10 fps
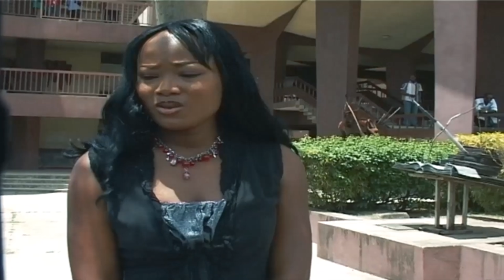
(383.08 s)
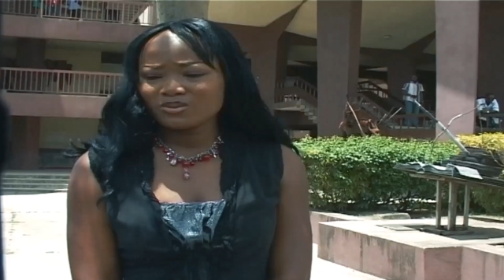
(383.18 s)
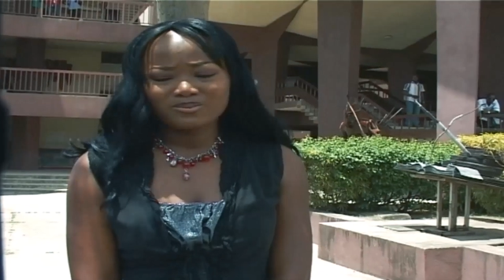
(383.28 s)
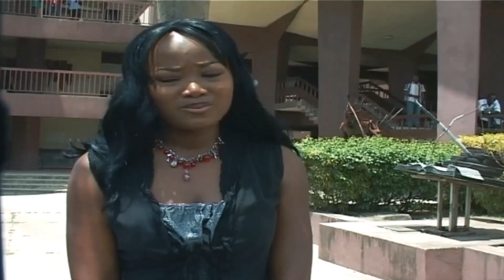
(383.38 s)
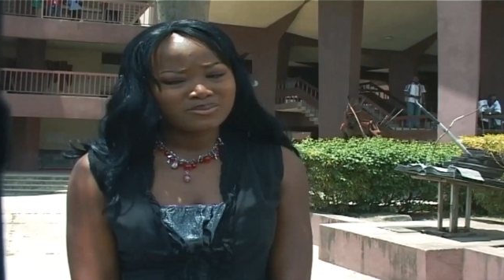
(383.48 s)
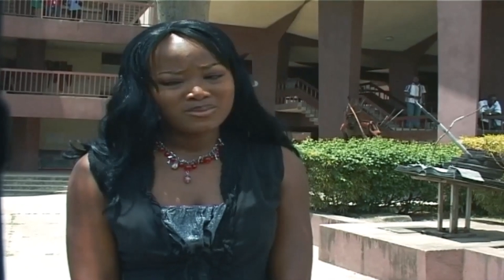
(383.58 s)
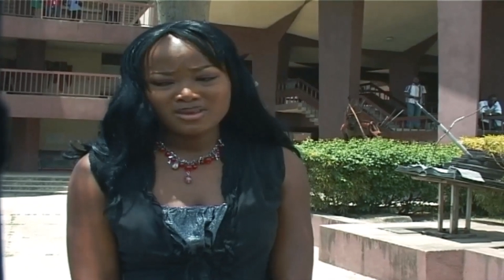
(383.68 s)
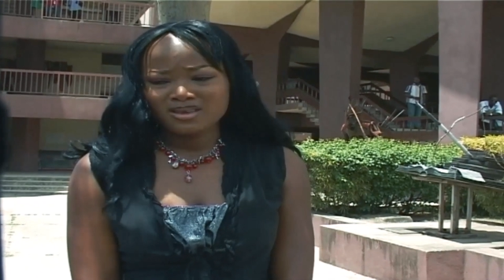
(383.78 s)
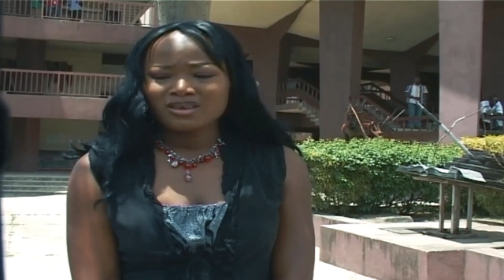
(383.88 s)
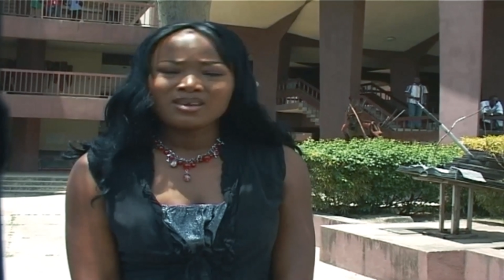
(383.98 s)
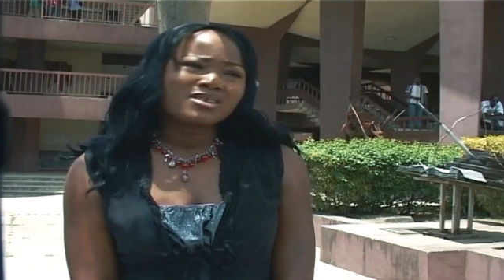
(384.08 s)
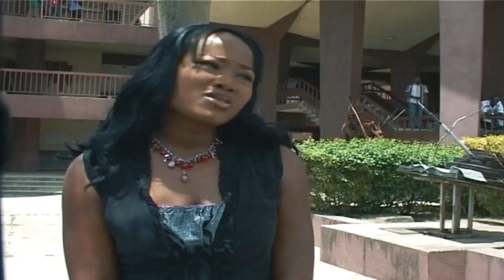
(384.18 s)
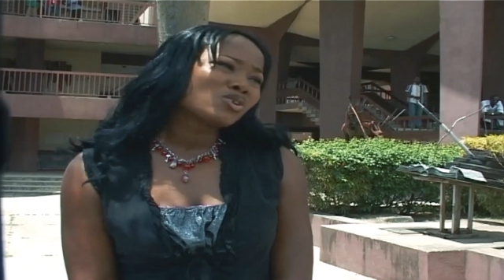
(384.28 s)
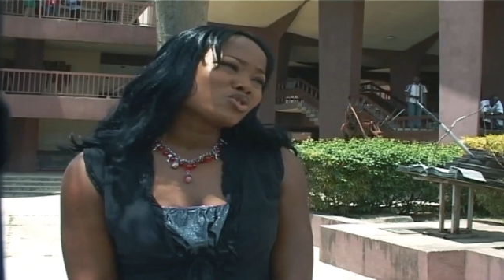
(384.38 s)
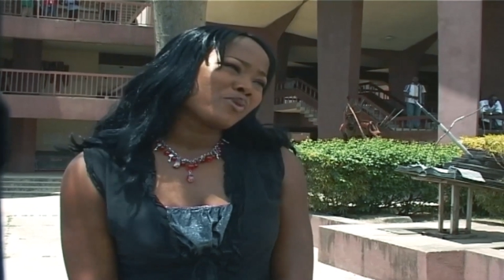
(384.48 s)
No.
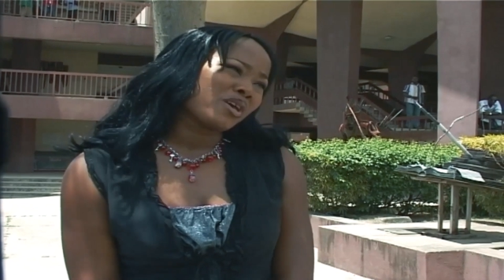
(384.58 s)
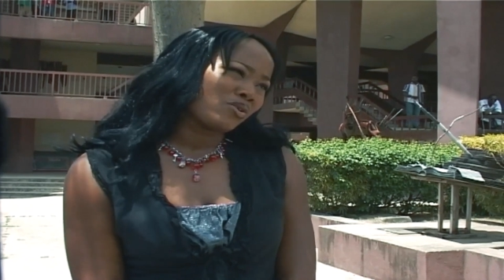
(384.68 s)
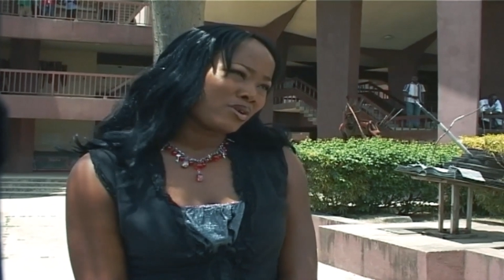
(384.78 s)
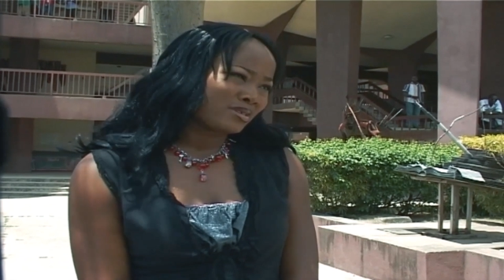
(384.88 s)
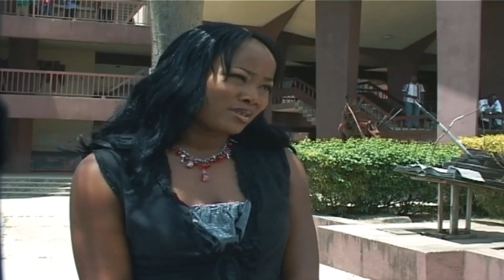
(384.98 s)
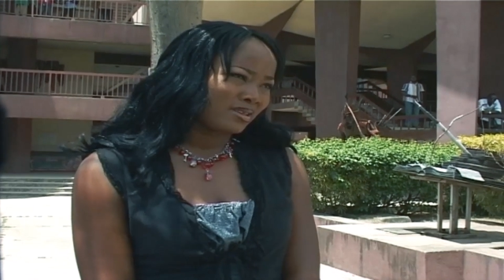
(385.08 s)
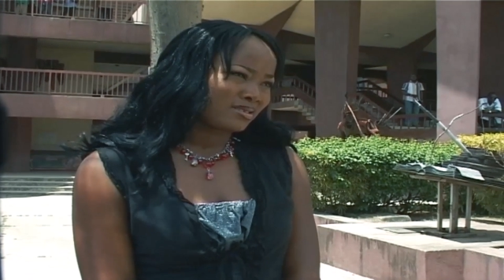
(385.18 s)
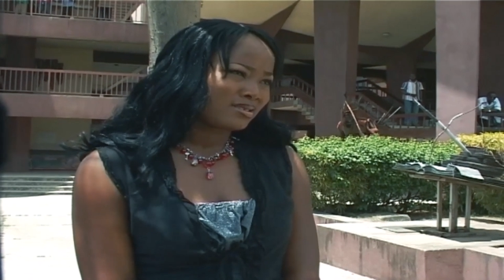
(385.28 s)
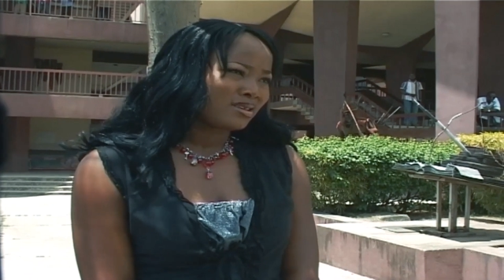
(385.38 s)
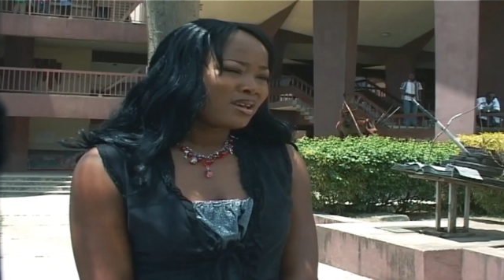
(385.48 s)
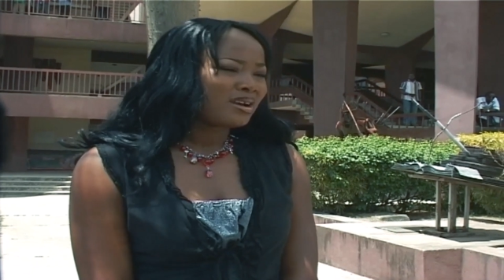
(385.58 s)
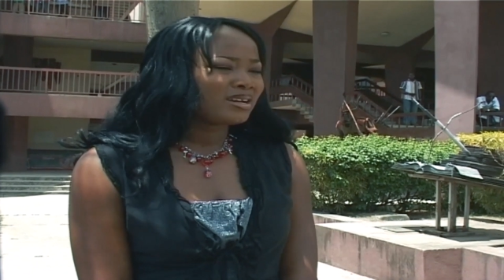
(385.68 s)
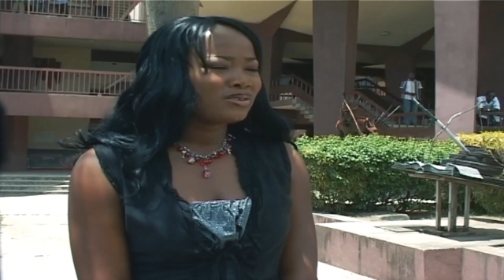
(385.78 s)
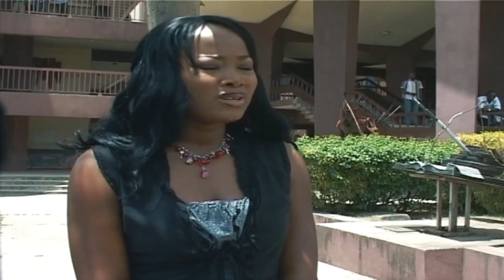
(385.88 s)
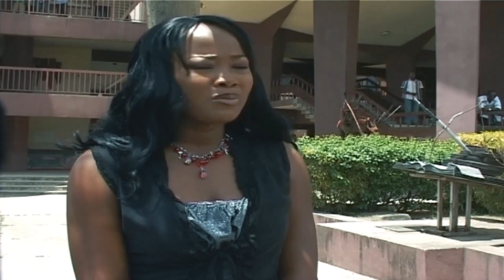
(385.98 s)
It's got to be a coincidence.
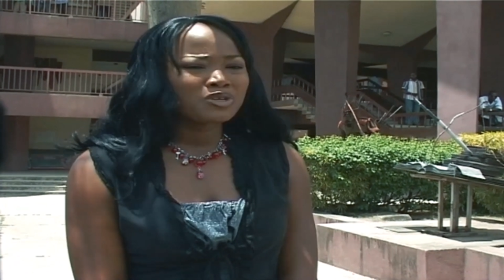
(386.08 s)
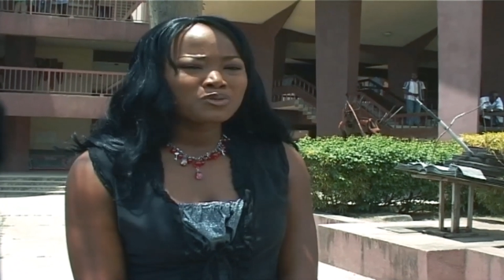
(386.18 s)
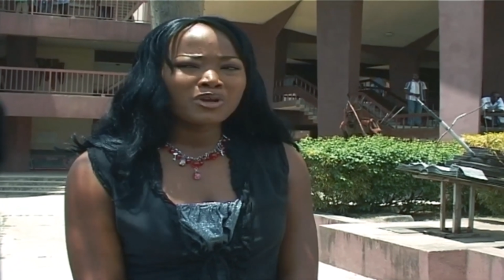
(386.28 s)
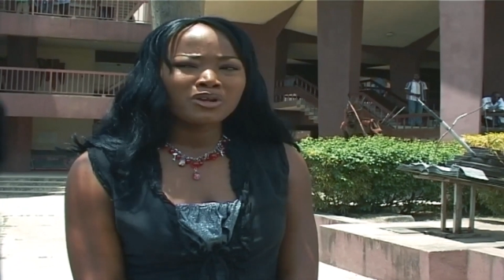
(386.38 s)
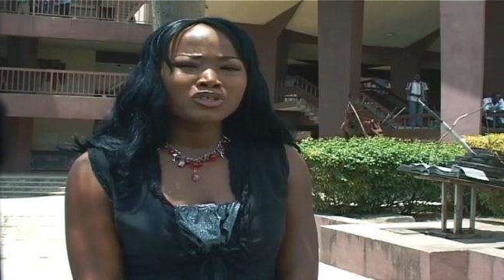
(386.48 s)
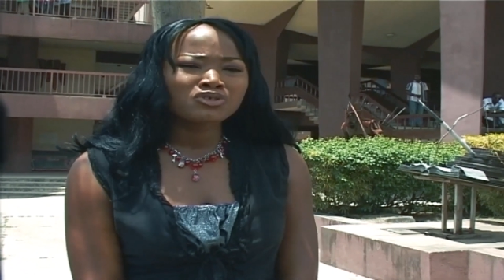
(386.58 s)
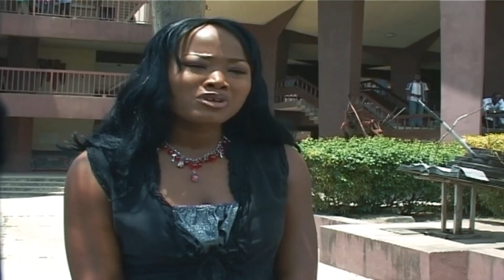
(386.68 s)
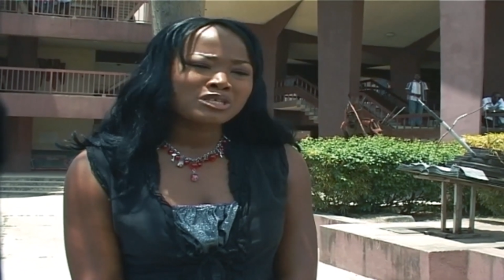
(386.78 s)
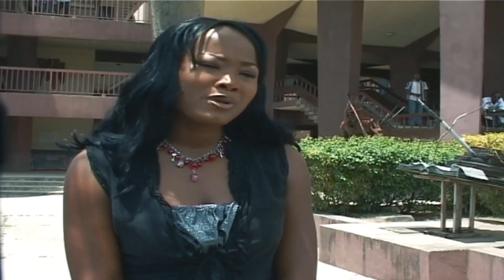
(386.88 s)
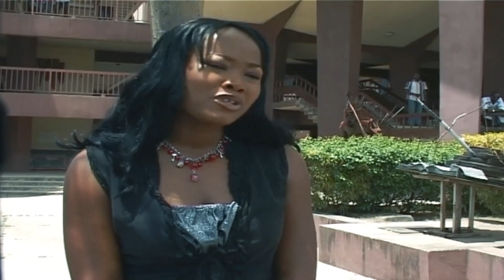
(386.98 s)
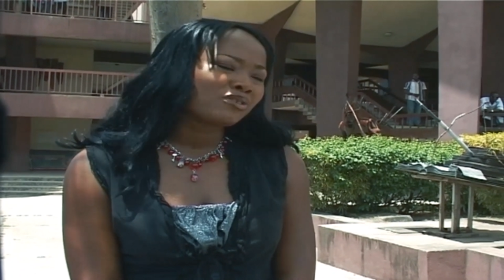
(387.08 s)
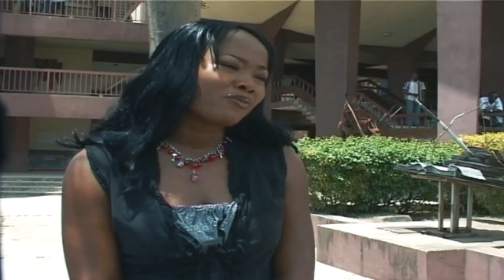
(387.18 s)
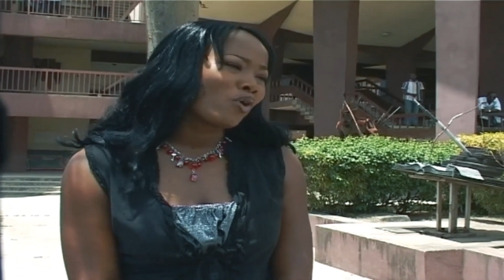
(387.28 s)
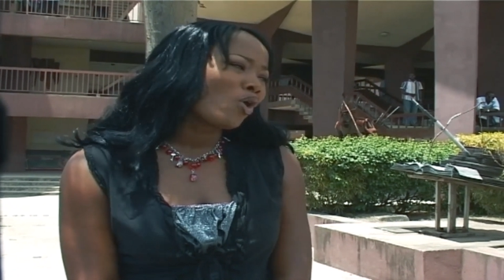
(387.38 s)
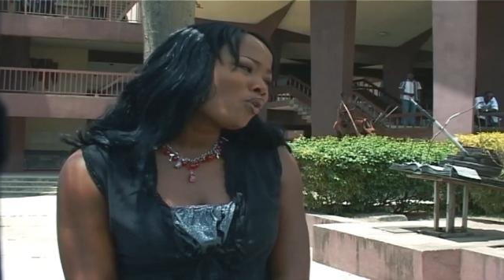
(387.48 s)
And I know there must be a logical explanation
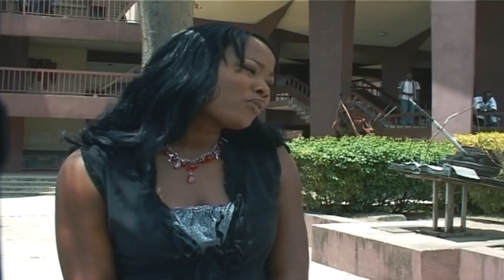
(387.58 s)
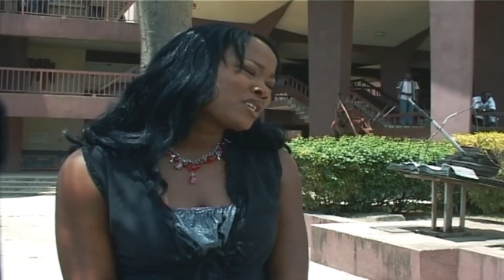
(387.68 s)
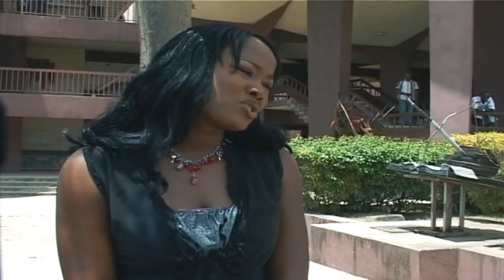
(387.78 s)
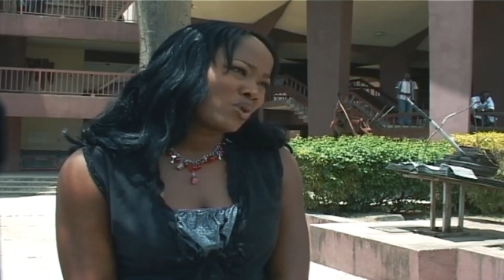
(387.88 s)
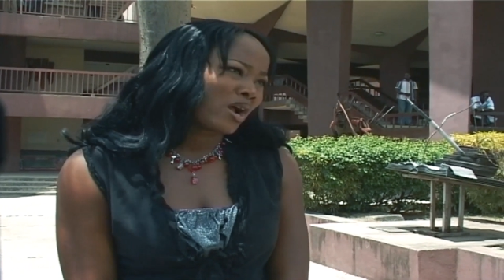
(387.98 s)
for all this to